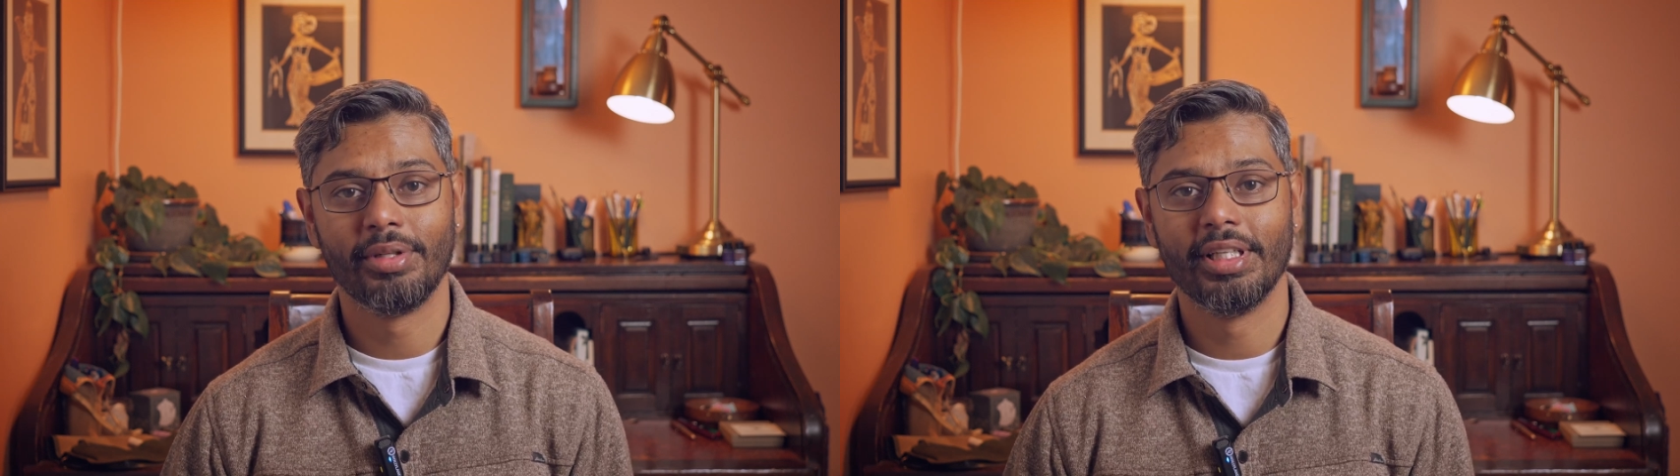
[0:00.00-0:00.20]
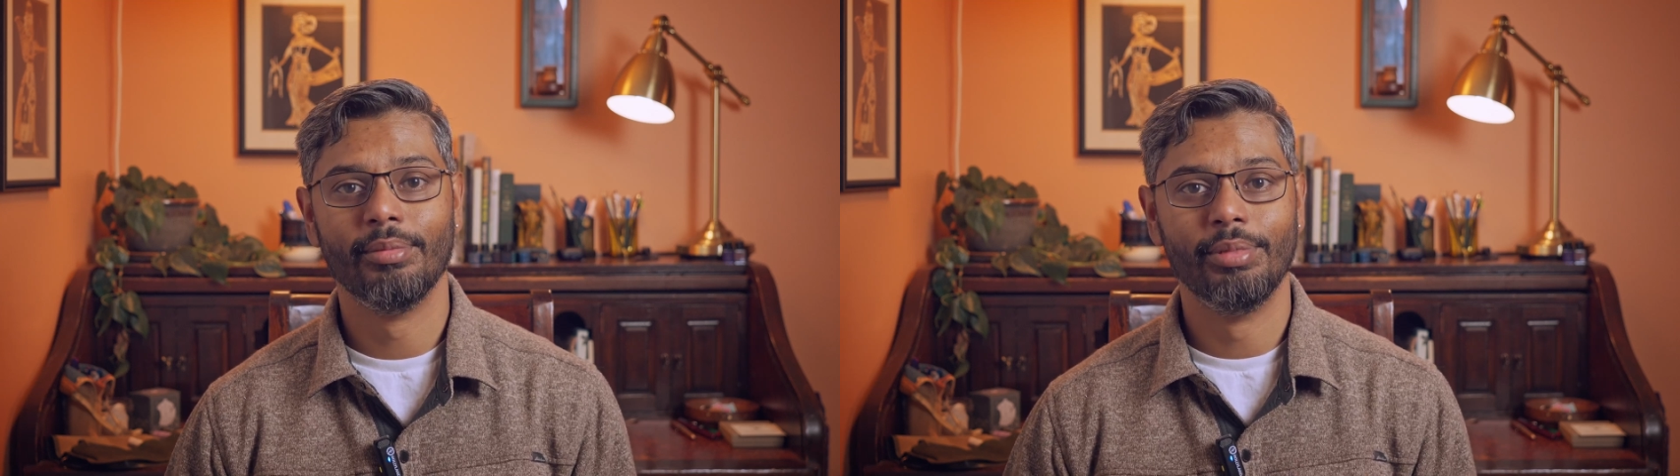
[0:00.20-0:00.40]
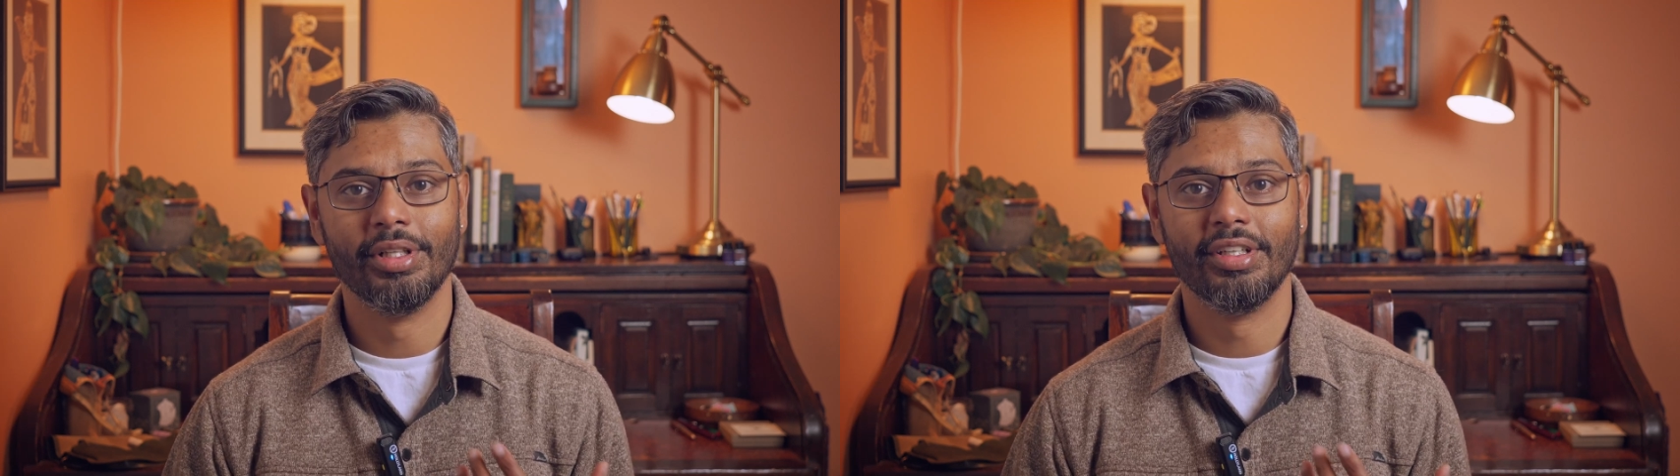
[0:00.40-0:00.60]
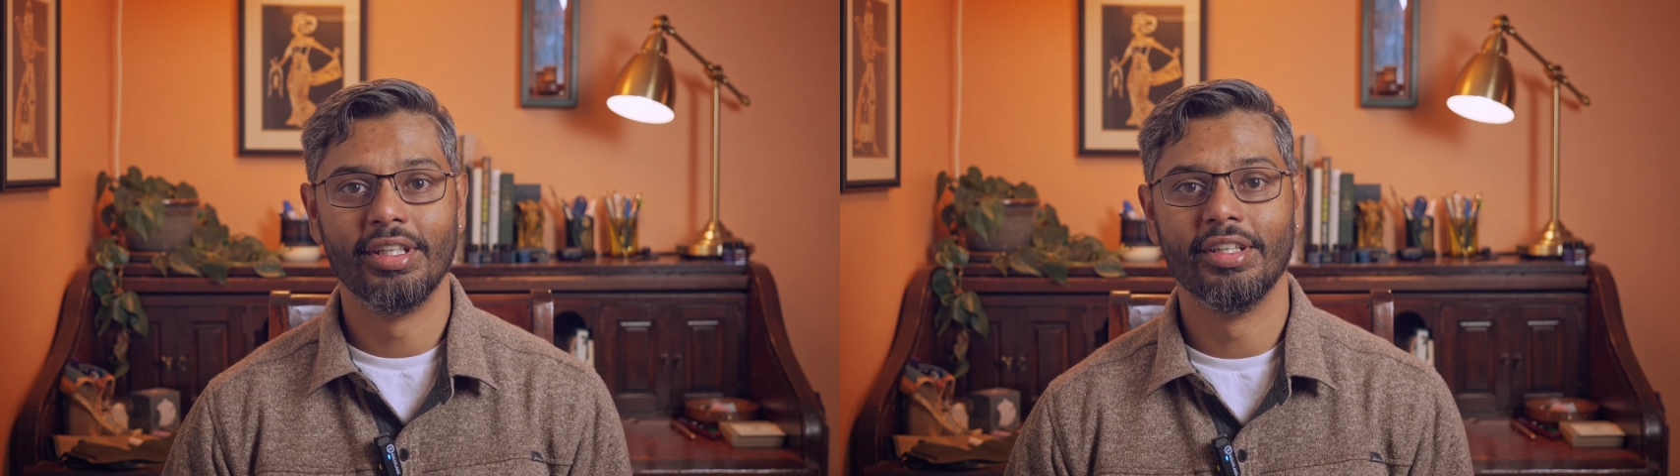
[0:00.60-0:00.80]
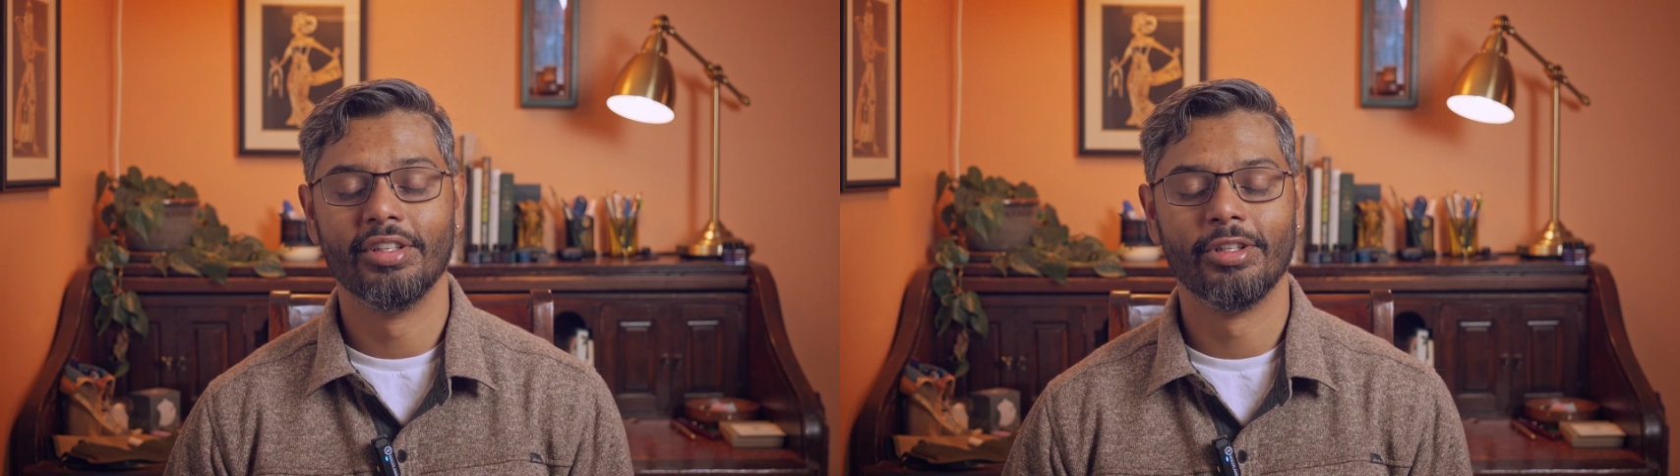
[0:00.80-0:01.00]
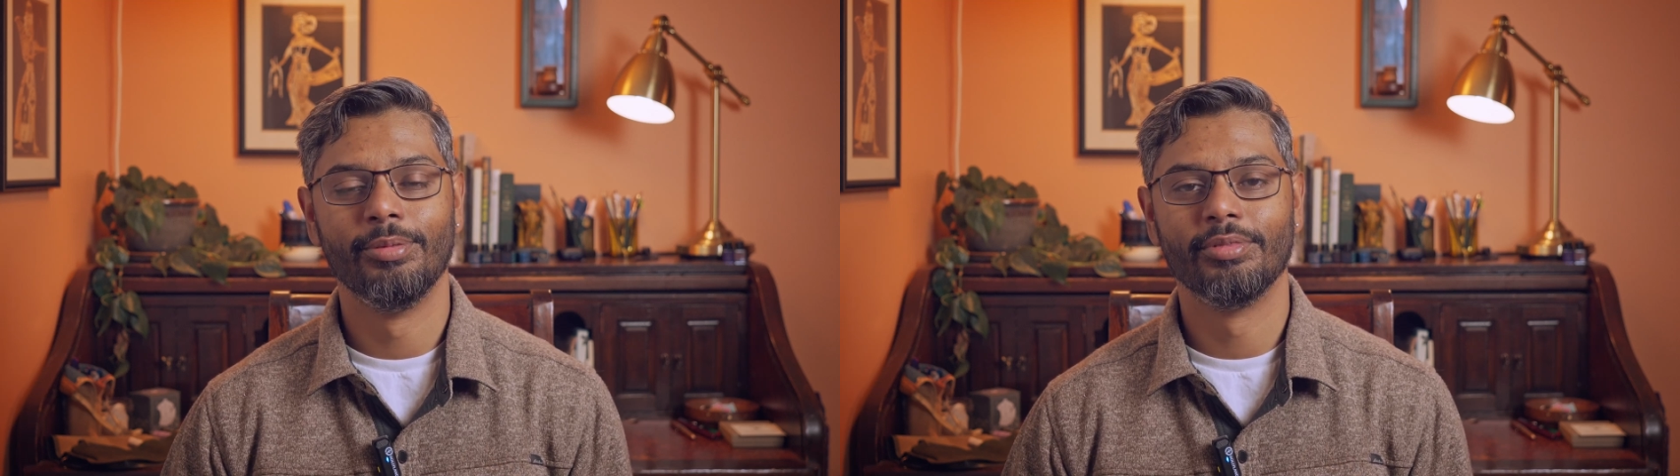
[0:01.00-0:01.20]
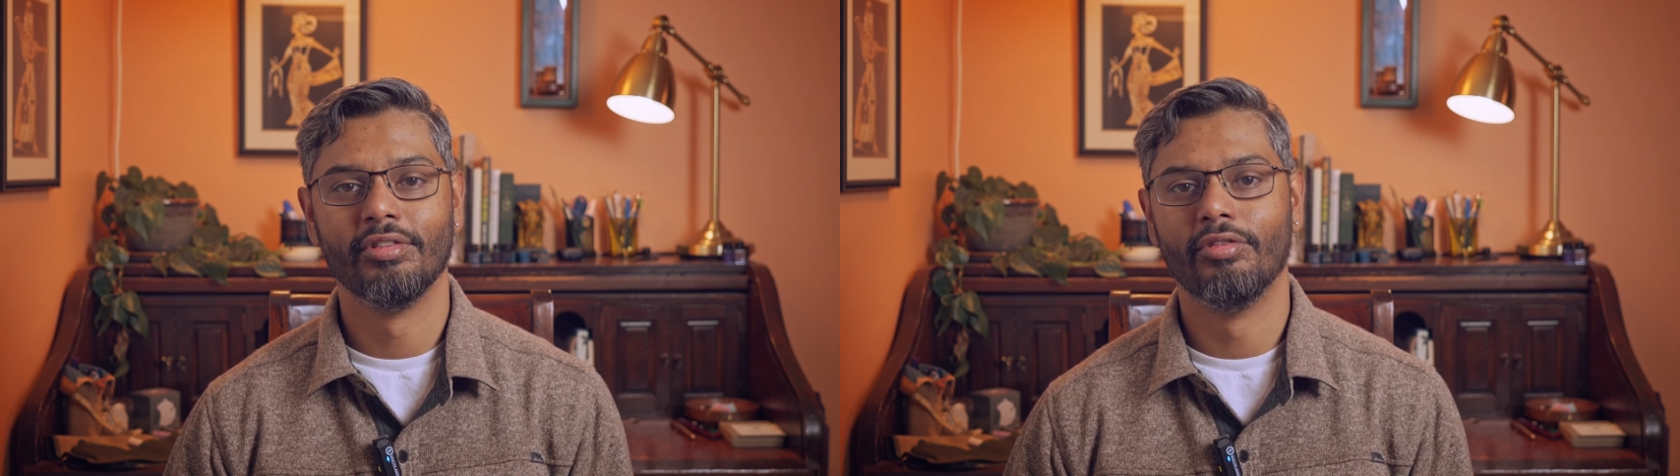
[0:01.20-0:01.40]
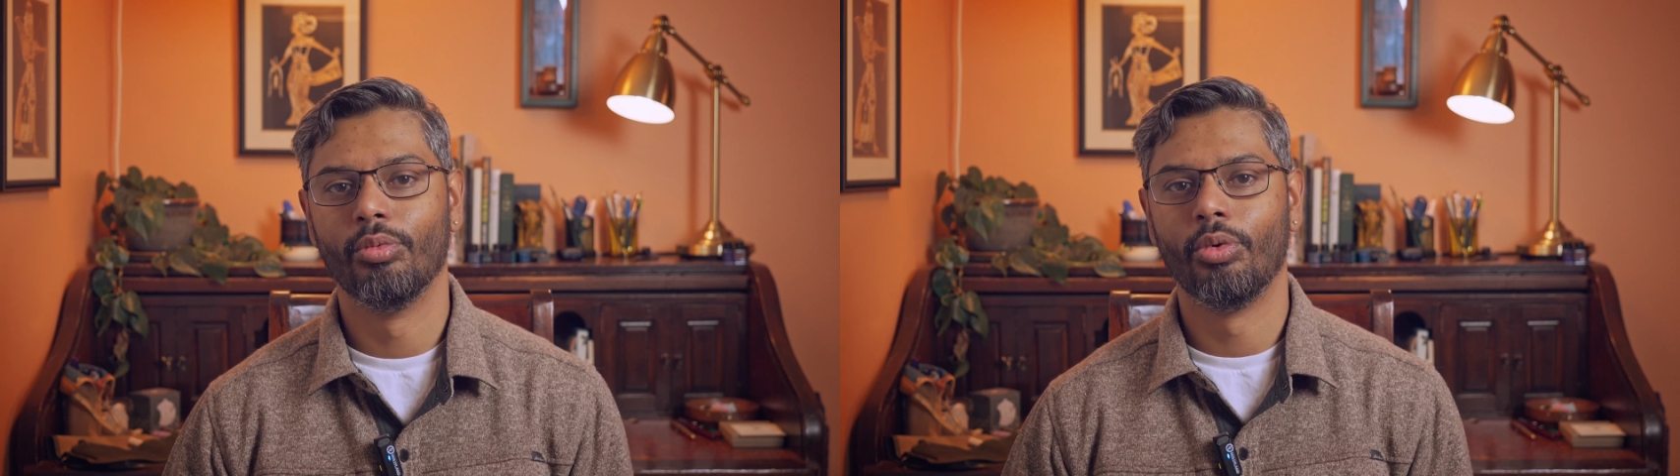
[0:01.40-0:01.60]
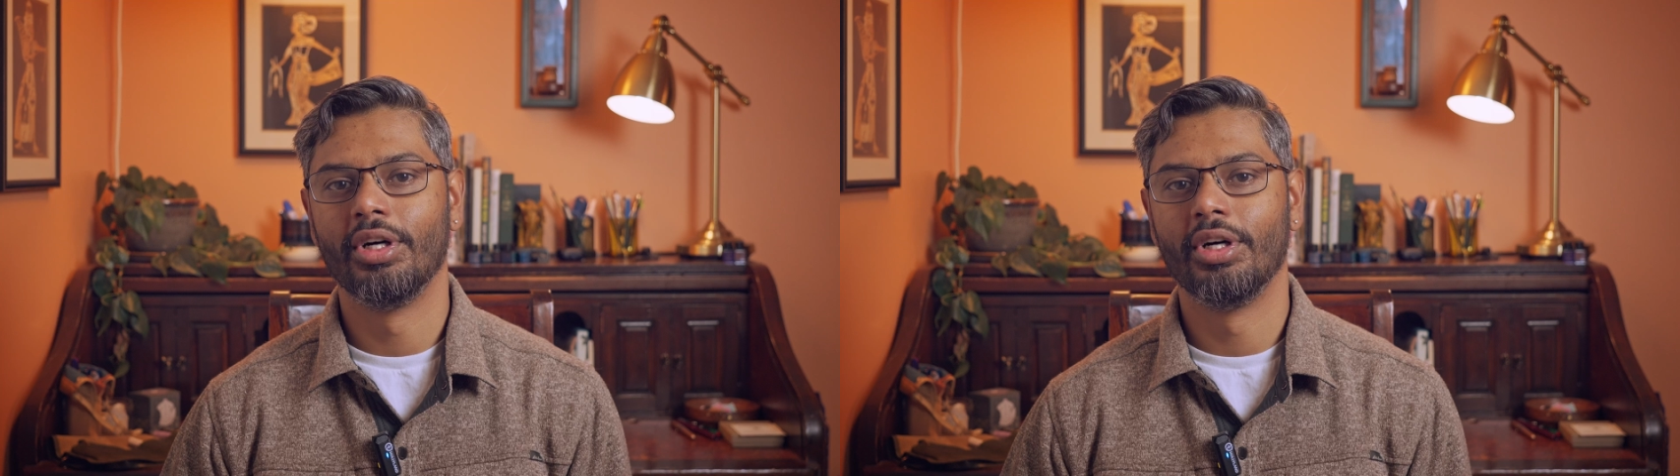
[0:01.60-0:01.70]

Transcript: playability in terms of